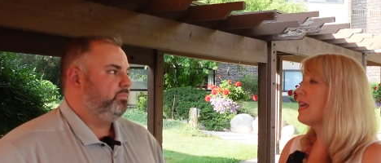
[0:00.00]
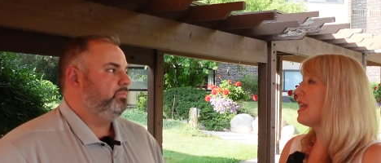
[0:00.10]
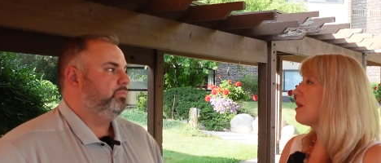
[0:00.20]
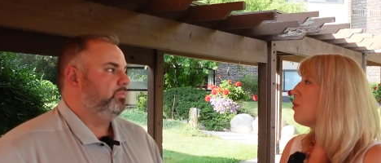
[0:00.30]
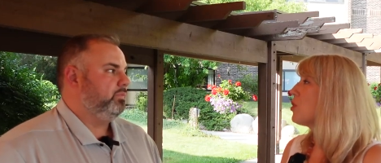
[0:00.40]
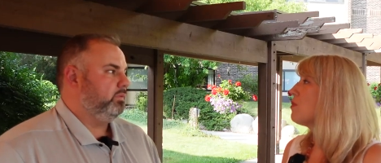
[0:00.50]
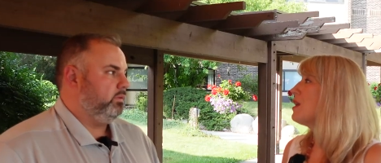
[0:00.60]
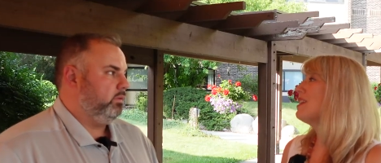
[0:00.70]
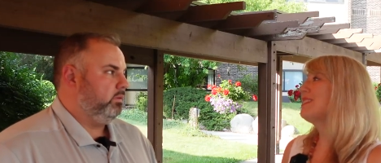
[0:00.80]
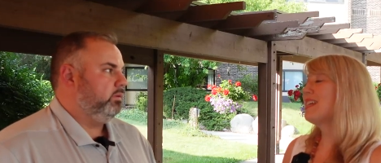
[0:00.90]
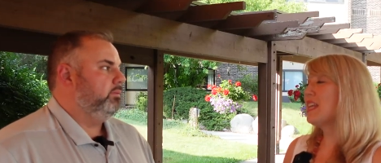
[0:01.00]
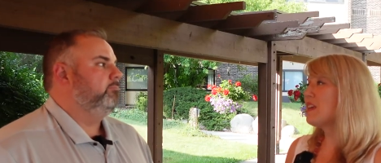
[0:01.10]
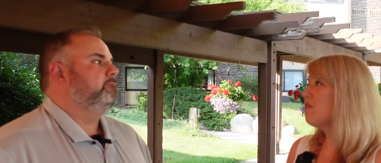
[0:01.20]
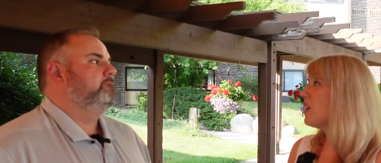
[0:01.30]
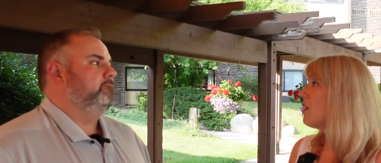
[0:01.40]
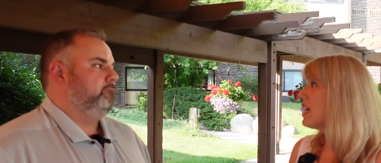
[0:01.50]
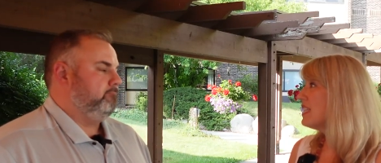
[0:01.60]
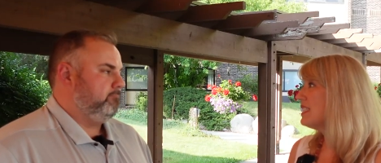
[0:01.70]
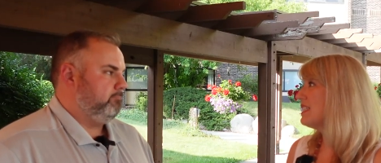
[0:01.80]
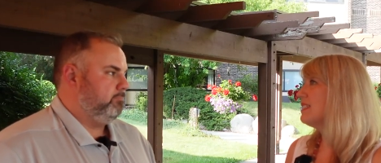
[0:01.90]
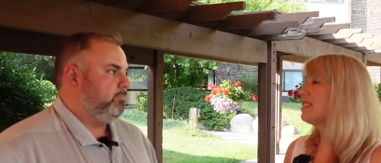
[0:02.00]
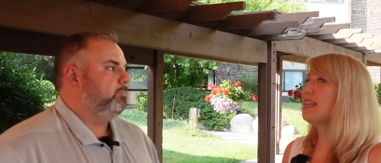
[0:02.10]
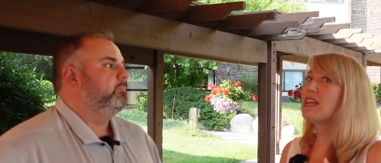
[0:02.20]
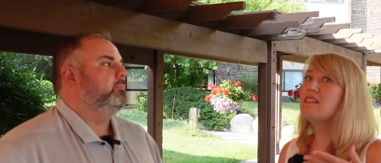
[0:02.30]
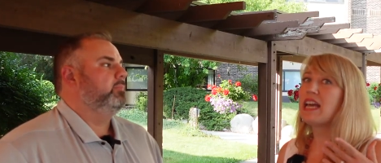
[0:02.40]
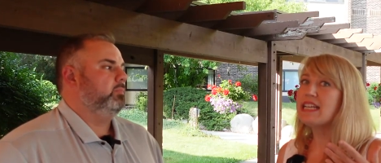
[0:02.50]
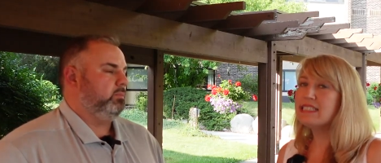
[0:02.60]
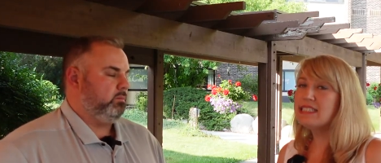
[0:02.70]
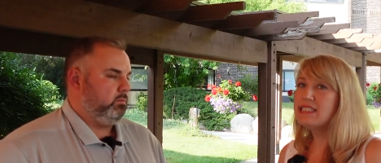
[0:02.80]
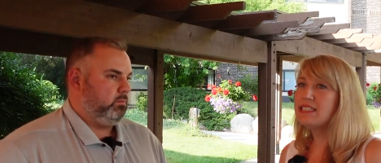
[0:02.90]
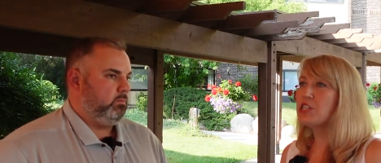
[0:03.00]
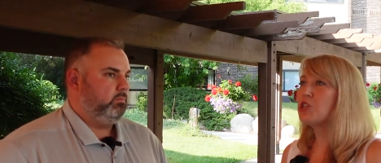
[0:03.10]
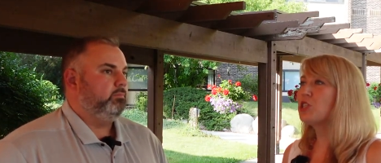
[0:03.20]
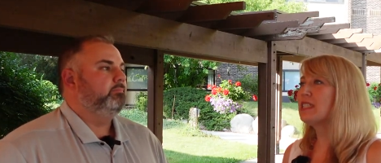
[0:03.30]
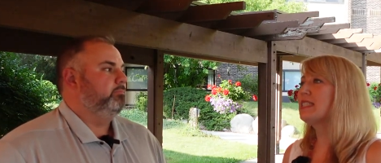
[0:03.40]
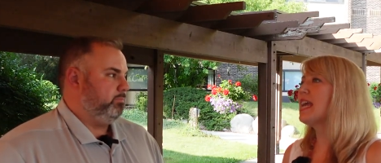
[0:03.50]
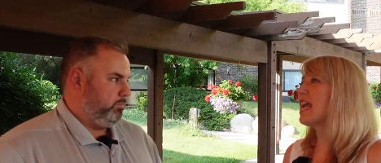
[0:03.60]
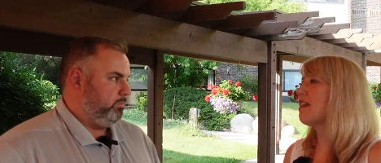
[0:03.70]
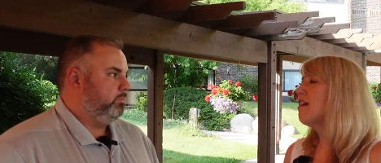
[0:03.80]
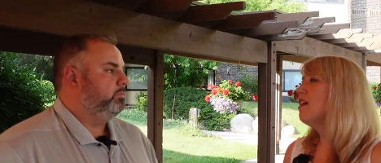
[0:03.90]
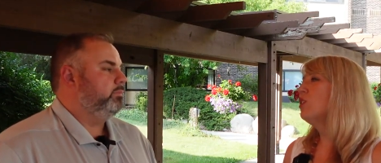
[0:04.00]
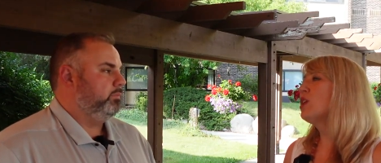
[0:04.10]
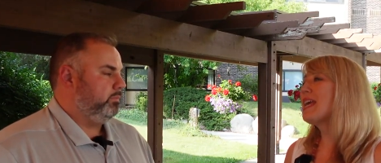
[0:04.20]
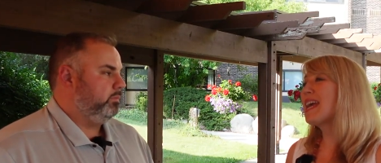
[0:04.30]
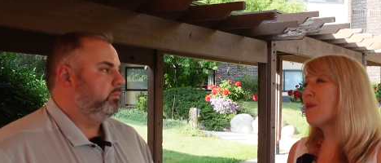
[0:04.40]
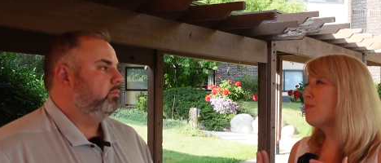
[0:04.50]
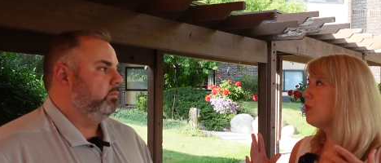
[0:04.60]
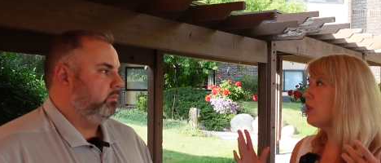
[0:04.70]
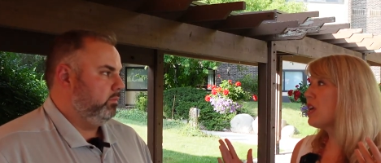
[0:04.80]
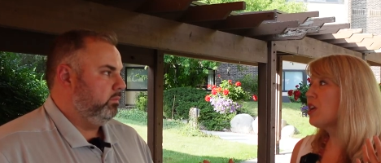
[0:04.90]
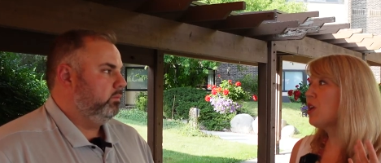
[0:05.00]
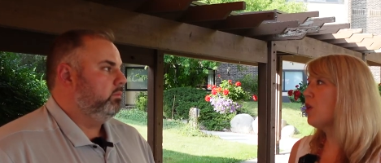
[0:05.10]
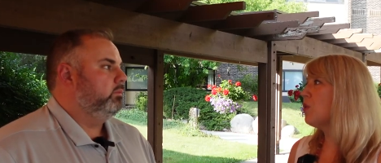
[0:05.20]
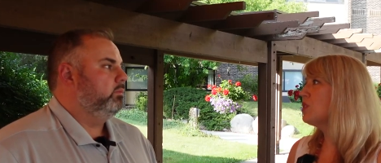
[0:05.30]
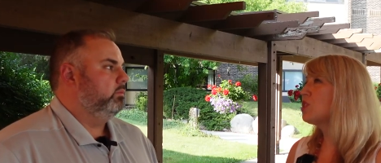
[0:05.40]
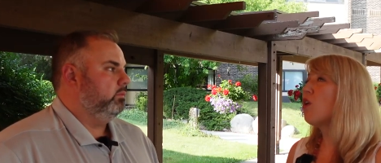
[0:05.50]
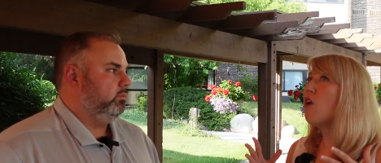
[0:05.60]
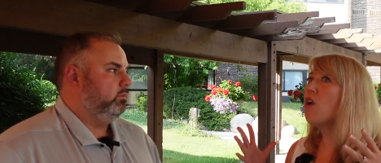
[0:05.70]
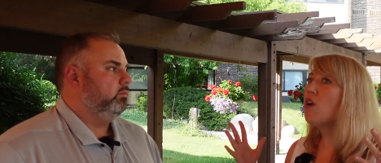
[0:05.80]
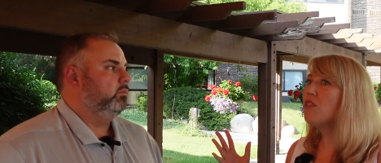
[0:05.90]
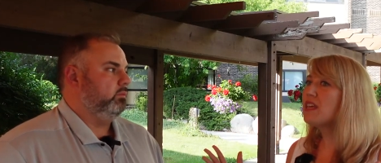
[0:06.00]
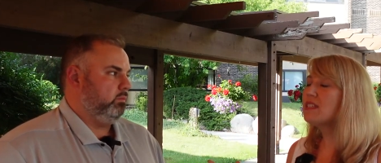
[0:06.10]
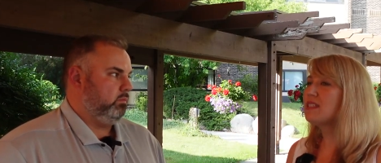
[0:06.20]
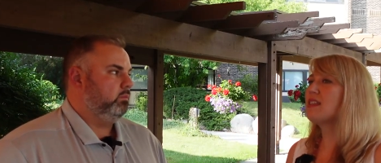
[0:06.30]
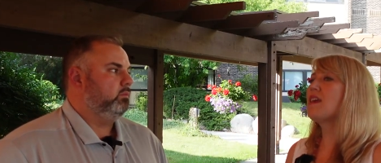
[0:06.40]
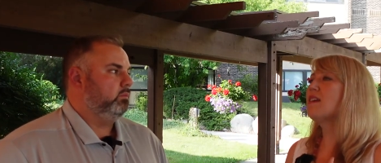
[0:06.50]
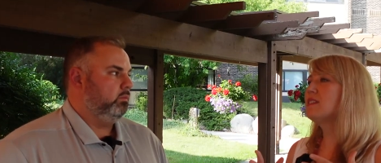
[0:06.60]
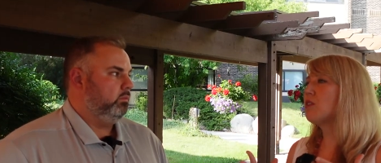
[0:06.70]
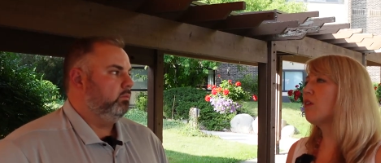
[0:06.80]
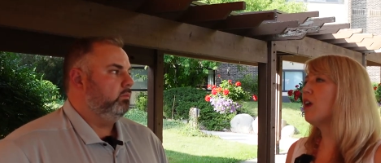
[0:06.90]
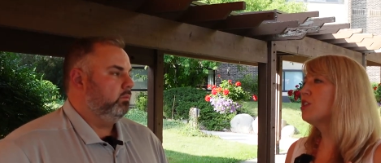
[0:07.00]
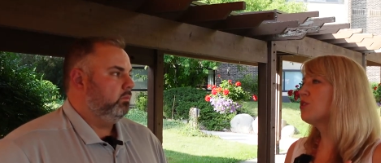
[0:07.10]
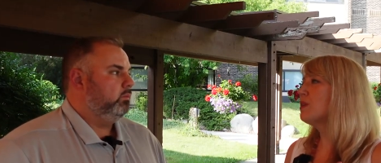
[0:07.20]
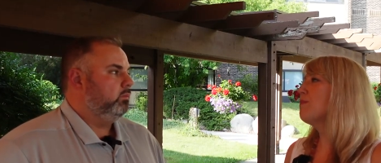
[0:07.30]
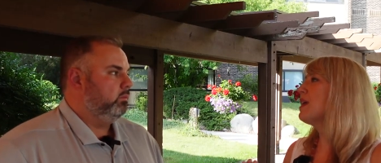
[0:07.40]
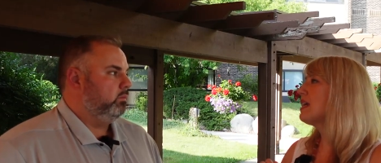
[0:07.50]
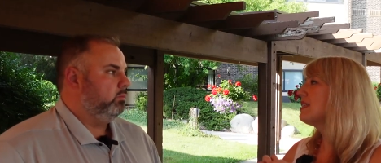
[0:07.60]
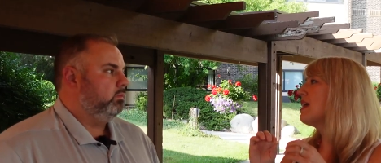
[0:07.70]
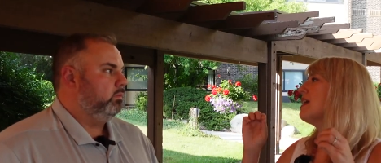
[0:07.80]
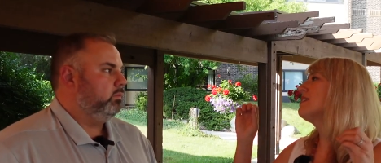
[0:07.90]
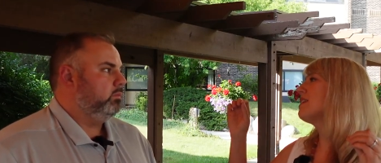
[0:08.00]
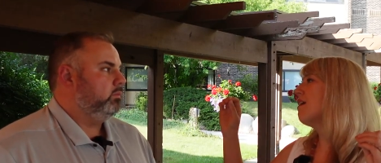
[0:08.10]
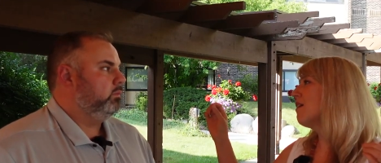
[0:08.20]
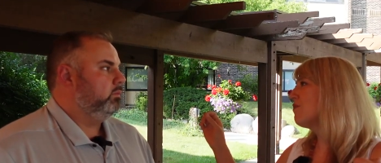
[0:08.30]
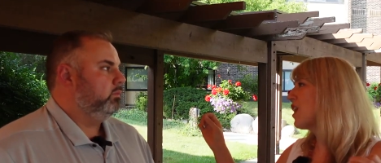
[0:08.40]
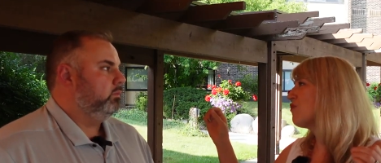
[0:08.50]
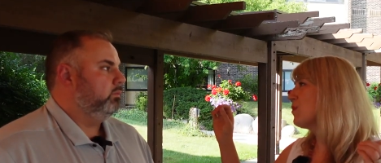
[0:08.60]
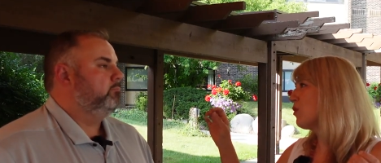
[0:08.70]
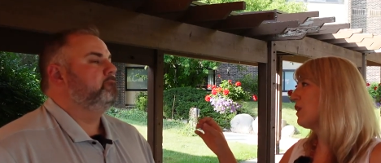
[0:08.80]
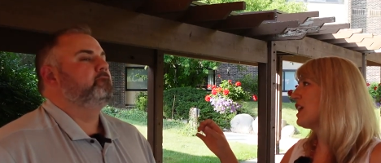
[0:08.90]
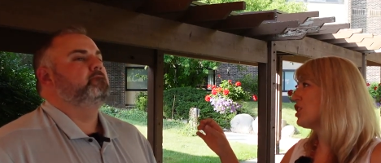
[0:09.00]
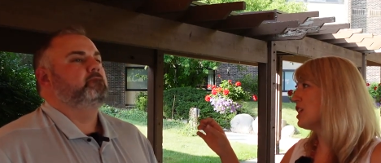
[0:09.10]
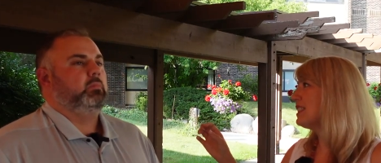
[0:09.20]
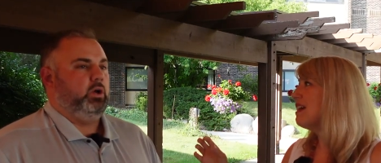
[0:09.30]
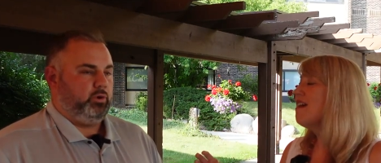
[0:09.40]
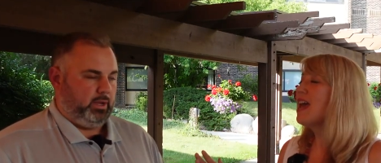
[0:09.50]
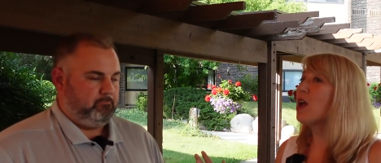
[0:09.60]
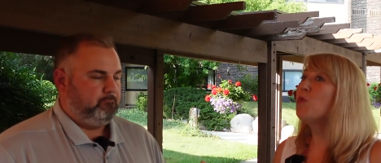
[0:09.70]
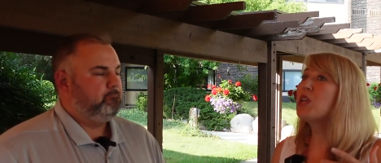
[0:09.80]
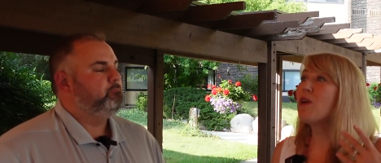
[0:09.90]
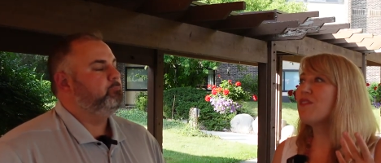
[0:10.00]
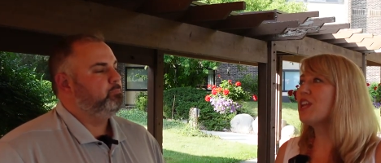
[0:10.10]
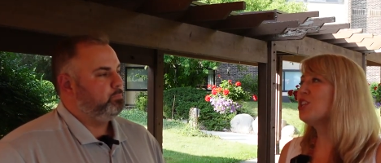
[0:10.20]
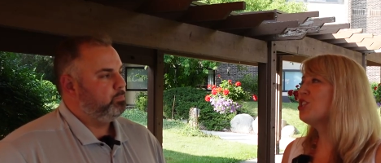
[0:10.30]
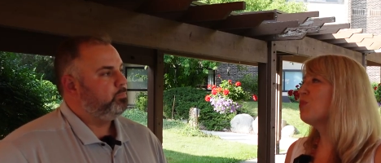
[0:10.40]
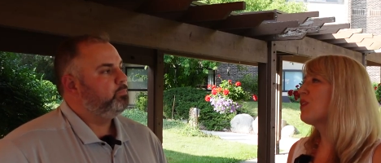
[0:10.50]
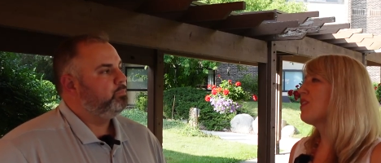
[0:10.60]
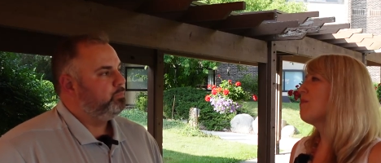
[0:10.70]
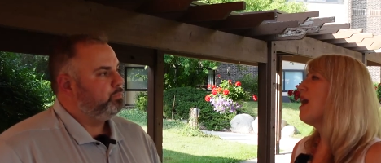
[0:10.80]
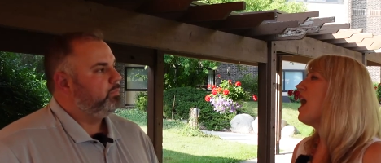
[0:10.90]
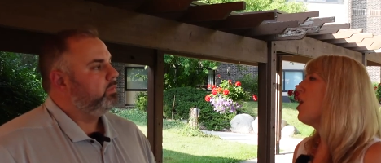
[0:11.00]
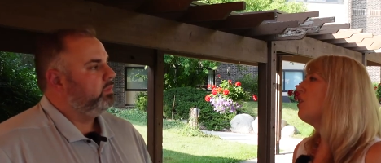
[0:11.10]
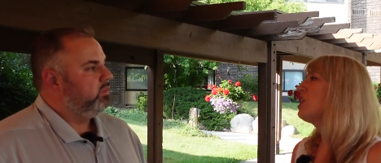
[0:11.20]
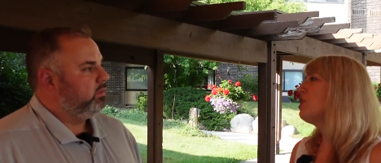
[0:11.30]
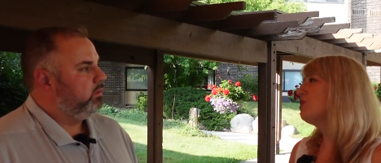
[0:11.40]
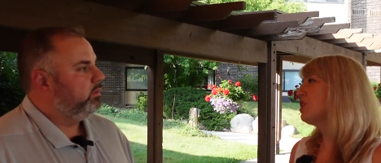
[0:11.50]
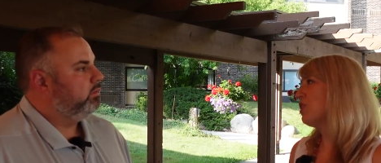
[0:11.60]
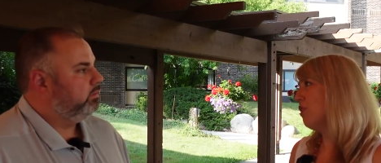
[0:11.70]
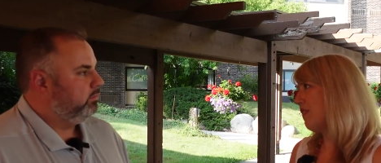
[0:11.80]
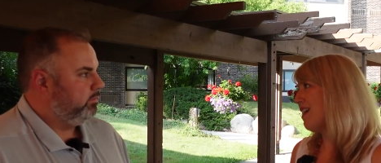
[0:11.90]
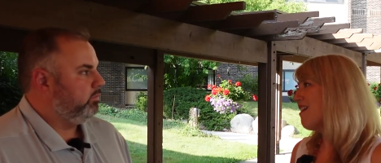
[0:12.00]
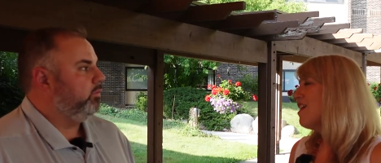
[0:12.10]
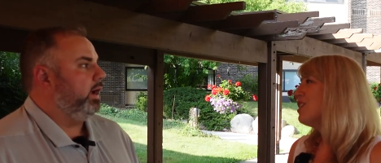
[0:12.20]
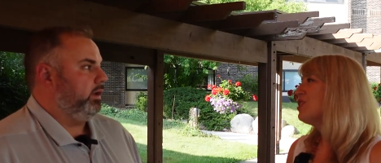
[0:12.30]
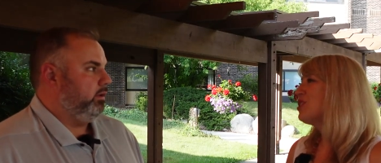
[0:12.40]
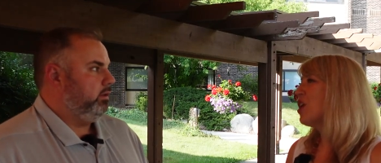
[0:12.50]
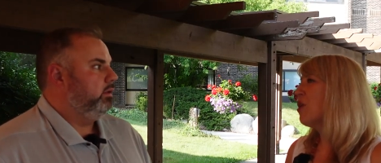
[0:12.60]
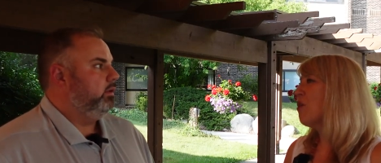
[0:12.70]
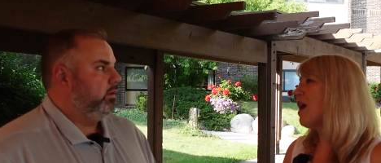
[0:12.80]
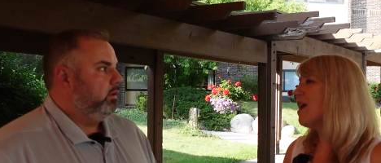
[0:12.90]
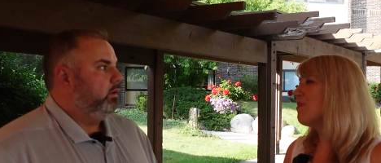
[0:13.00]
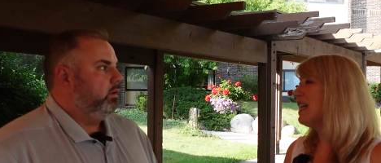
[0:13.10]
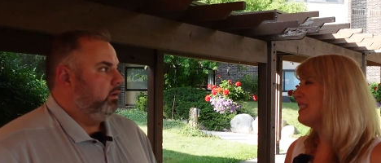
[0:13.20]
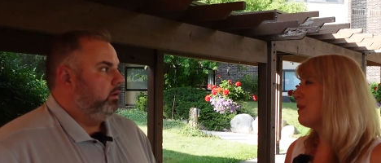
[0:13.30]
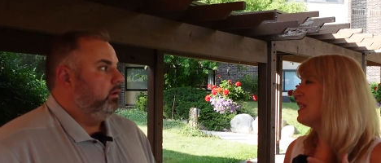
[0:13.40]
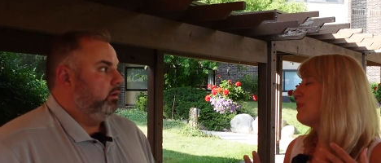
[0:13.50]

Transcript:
Speaker 1: getting permits, getting variances, getting licenses in your state, looking at building codes, all these things are under the big tent of government relations. Okay. And when you have an issue with them, how do you solve it? Right. So um, that's my